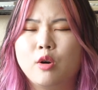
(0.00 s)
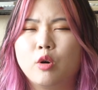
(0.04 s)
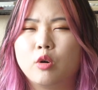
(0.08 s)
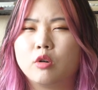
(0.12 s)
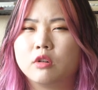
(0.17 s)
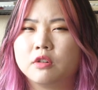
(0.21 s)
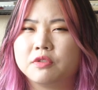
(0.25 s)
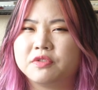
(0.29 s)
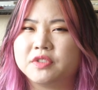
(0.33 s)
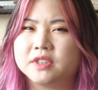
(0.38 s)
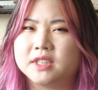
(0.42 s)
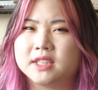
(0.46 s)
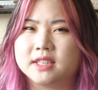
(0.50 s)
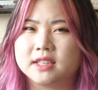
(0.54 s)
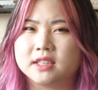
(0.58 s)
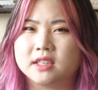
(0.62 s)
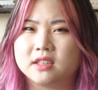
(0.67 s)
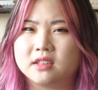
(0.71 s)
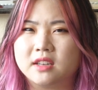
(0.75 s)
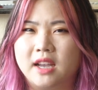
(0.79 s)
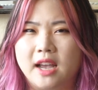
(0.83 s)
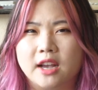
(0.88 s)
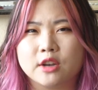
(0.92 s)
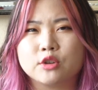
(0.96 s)
or if it's
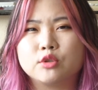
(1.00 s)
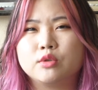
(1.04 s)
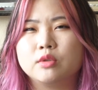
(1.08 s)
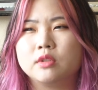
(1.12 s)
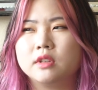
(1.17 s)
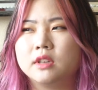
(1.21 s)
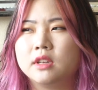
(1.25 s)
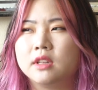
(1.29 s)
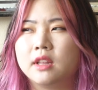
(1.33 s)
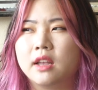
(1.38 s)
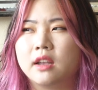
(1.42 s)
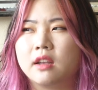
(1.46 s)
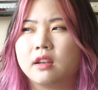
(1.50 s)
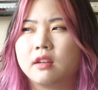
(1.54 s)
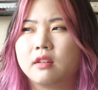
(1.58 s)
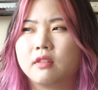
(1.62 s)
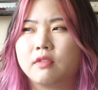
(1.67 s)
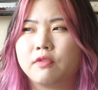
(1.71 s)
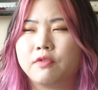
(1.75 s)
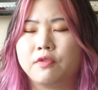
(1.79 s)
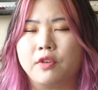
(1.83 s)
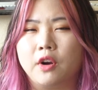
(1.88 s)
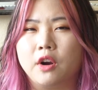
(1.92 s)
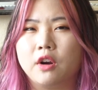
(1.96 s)
like actually like
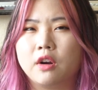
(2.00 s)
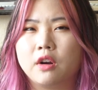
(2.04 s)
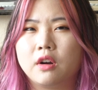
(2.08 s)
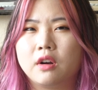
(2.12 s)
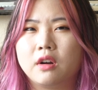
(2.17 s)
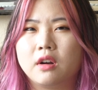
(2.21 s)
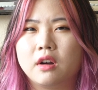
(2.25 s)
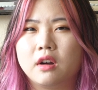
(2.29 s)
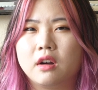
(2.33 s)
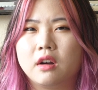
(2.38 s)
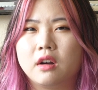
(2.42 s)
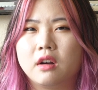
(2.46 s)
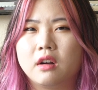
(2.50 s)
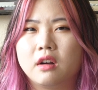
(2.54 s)
fur